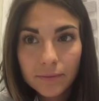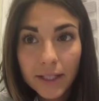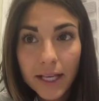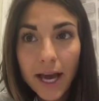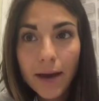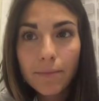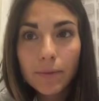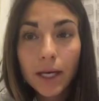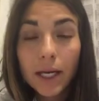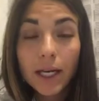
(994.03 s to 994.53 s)

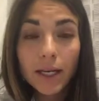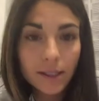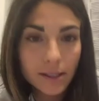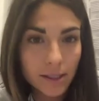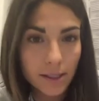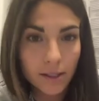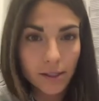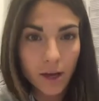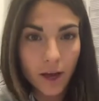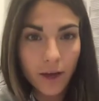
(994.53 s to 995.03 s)
Yeah, it is
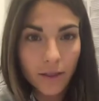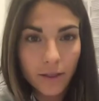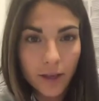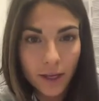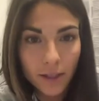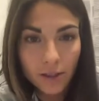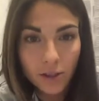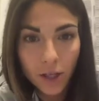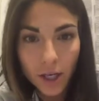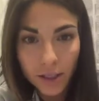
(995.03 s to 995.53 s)
Seesaw.
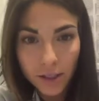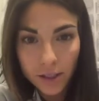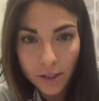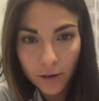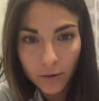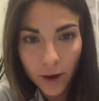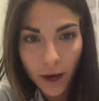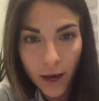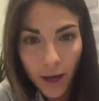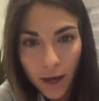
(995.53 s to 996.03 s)
Thanks, Jess.
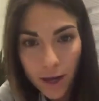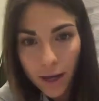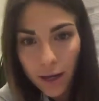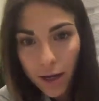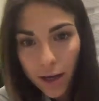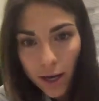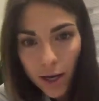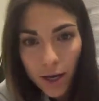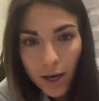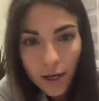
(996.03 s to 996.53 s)
You're right.
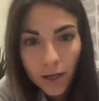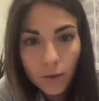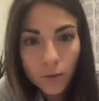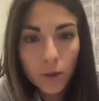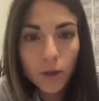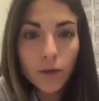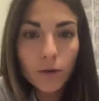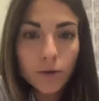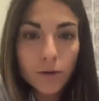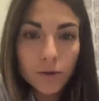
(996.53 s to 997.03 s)
Were
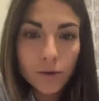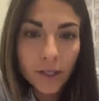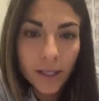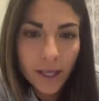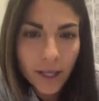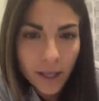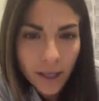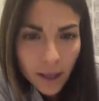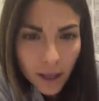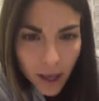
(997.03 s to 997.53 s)
you using
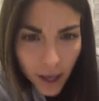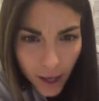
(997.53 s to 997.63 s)
it?